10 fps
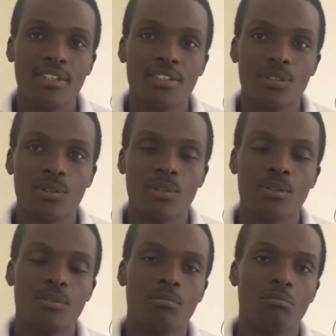
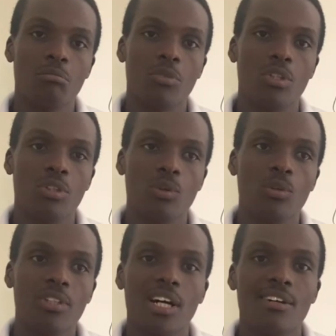So you
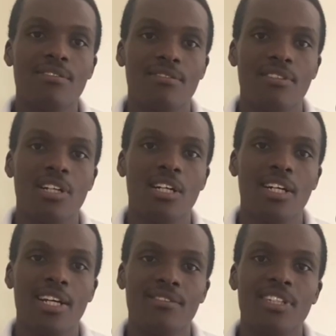won't have a
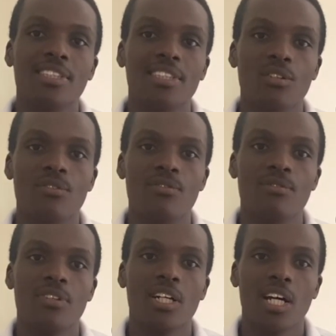diversity of
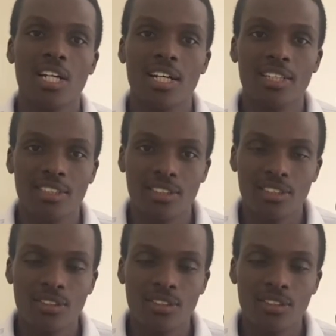colors